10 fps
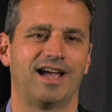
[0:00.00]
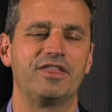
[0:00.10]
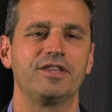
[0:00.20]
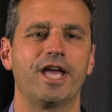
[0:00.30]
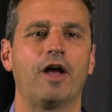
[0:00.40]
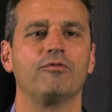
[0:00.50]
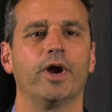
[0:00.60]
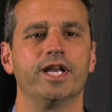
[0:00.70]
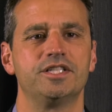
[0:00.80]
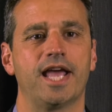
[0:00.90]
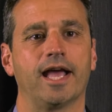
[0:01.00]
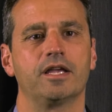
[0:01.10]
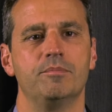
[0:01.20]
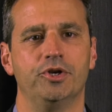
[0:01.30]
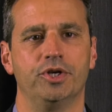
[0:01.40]
I think the Alpharetta
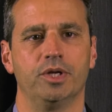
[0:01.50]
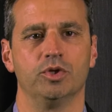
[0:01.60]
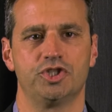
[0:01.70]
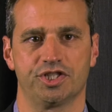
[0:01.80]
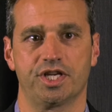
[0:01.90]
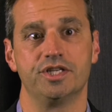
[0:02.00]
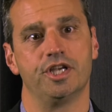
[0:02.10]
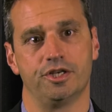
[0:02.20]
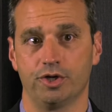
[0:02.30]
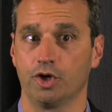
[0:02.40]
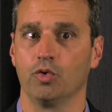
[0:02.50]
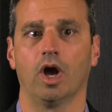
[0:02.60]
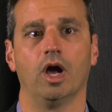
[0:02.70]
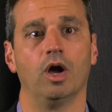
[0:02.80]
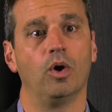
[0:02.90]
tech community will just continue to
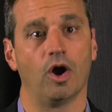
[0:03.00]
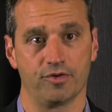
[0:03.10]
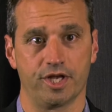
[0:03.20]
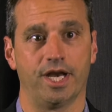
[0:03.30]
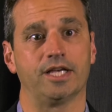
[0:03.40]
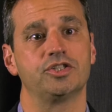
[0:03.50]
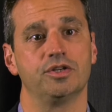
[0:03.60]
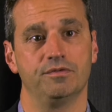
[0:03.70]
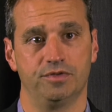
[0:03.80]
grow over the next